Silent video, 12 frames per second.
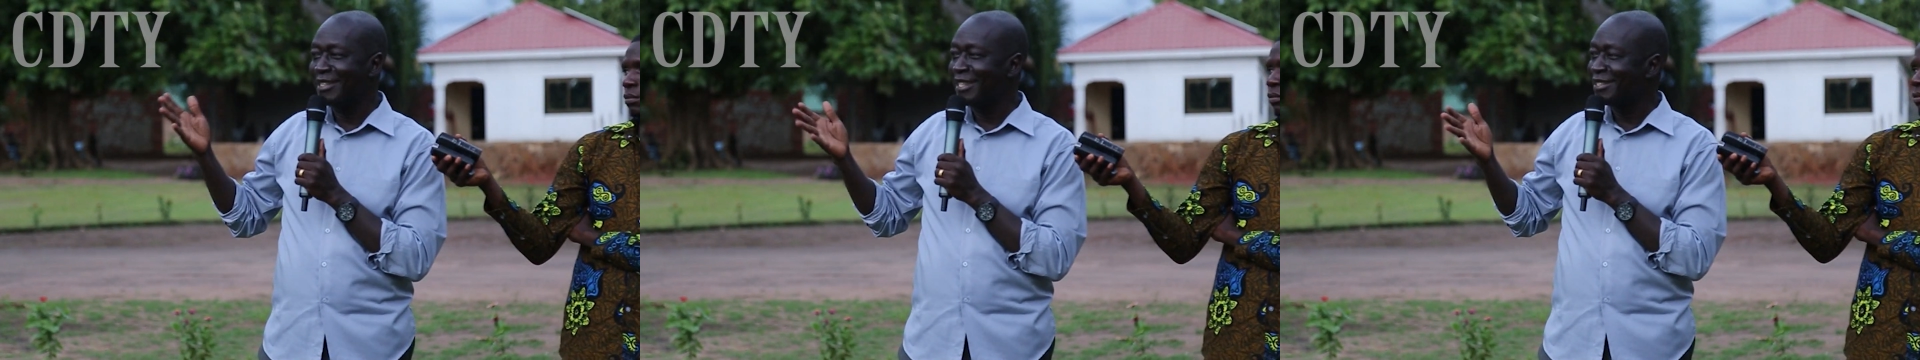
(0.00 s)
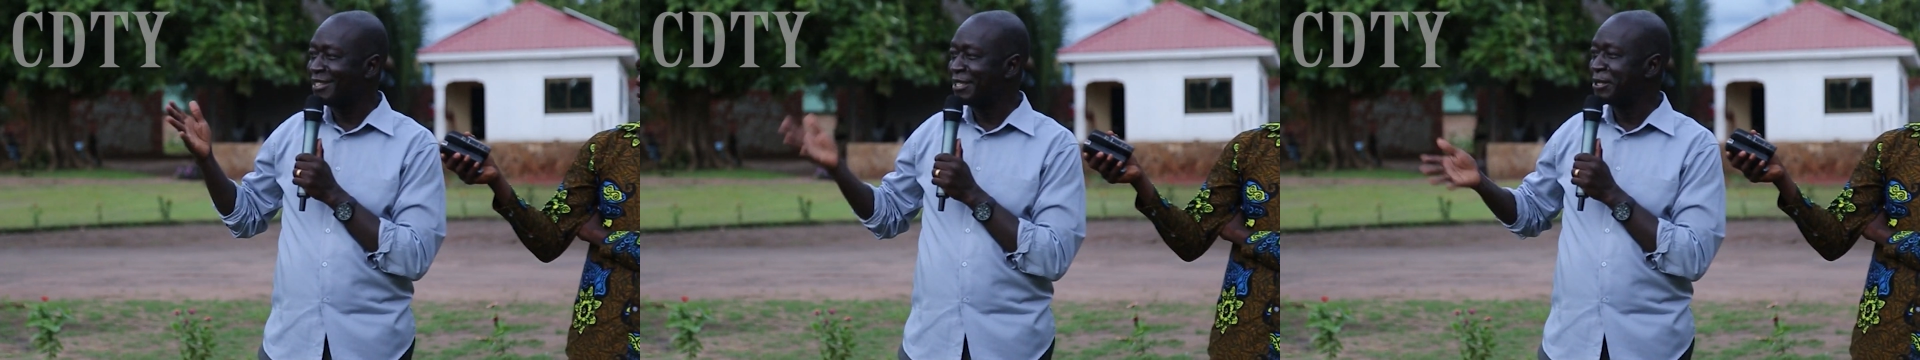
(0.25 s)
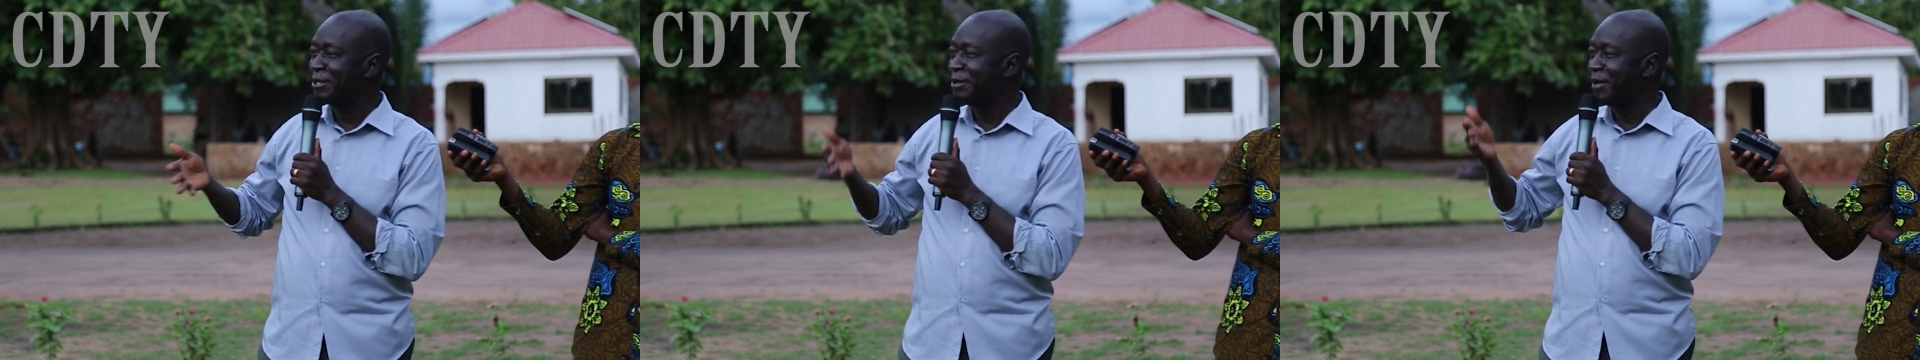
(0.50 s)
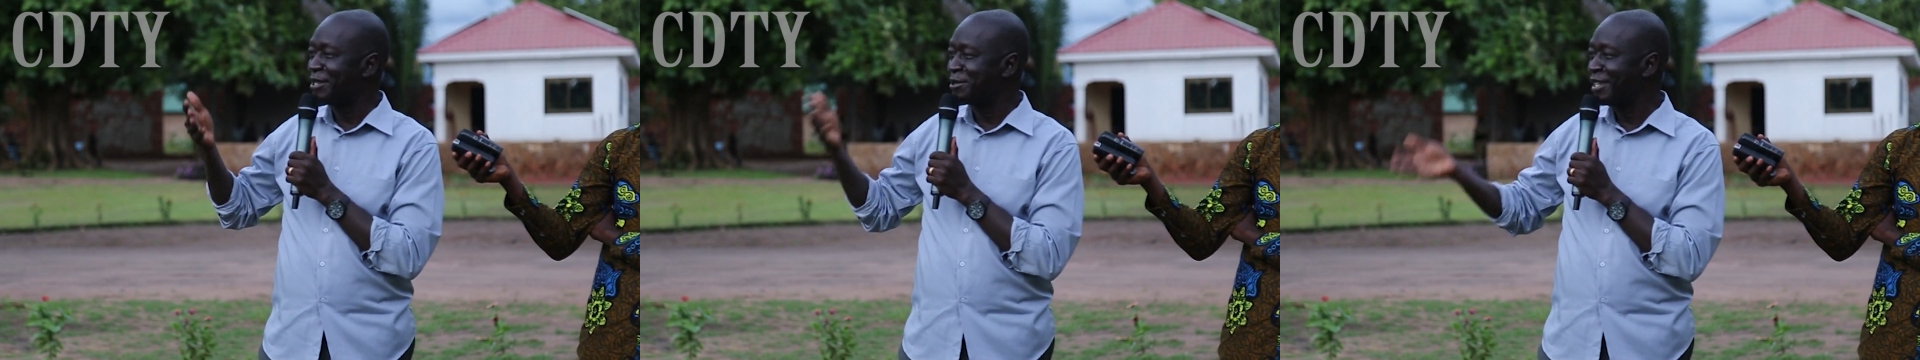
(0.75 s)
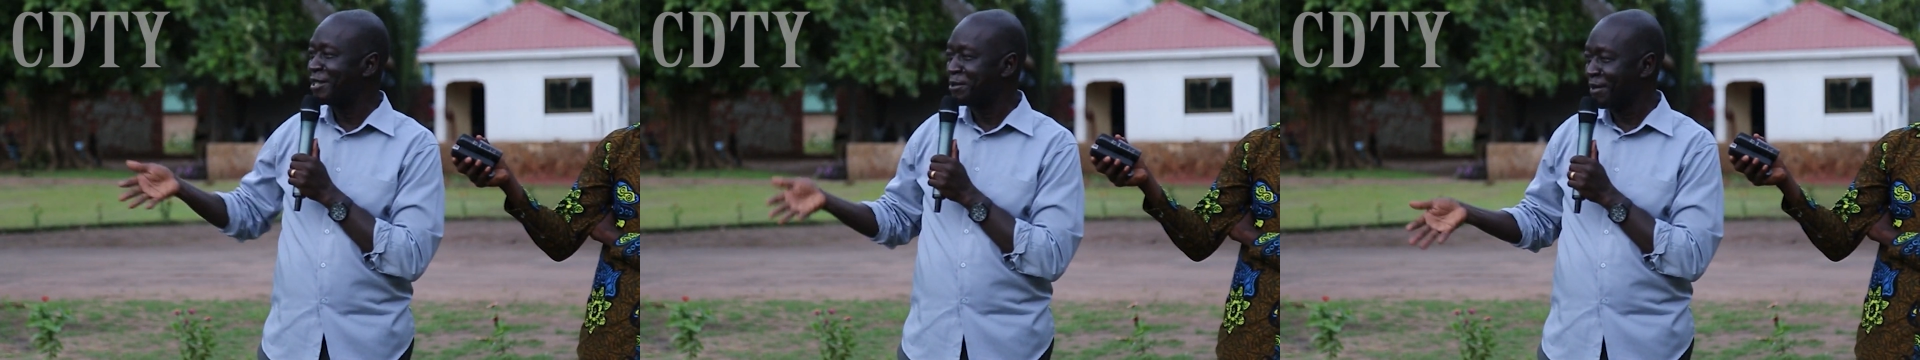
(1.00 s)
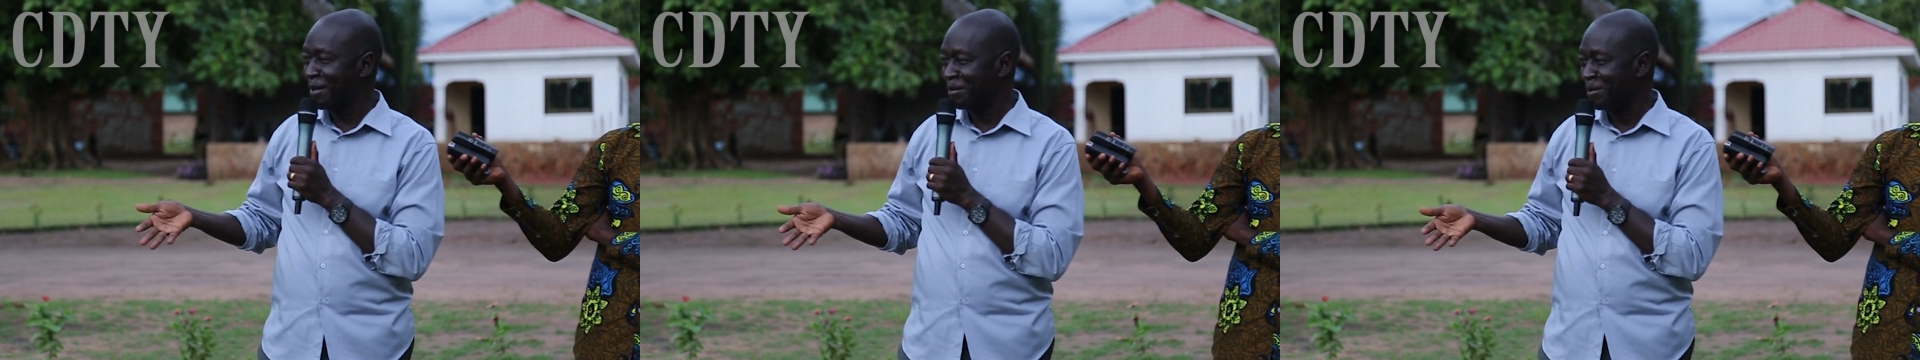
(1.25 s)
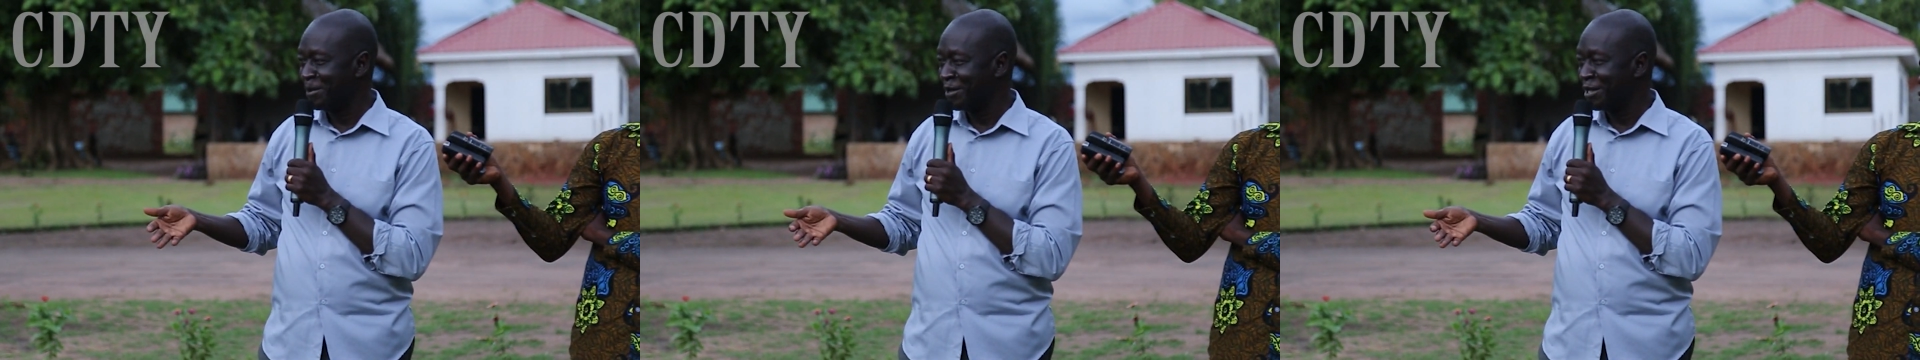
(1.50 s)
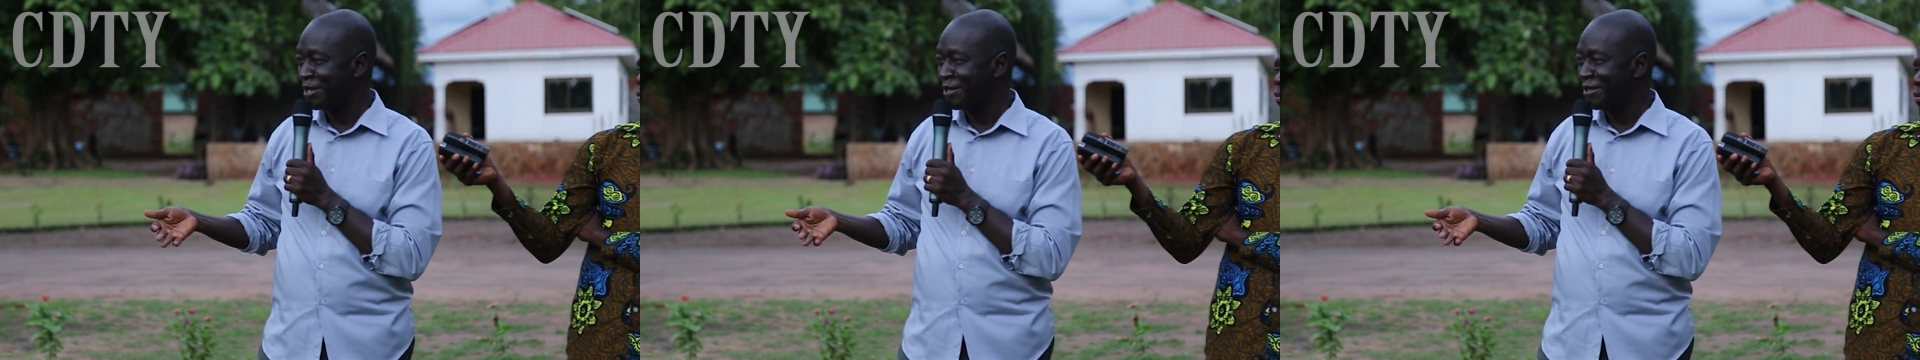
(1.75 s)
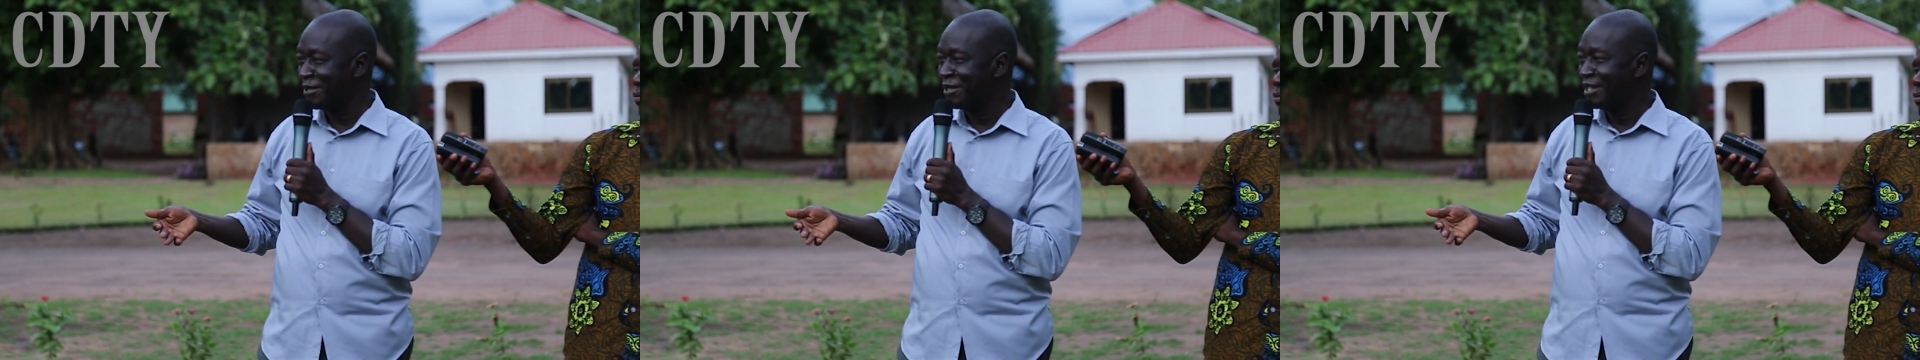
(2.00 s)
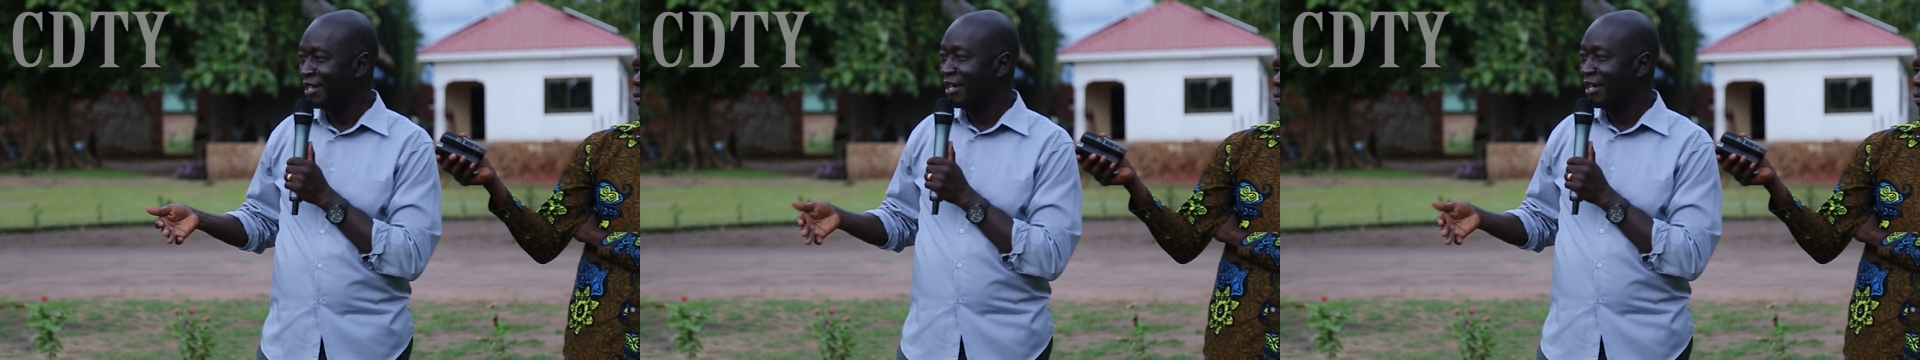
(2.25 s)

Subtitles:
I just did not know what to say to them, you know.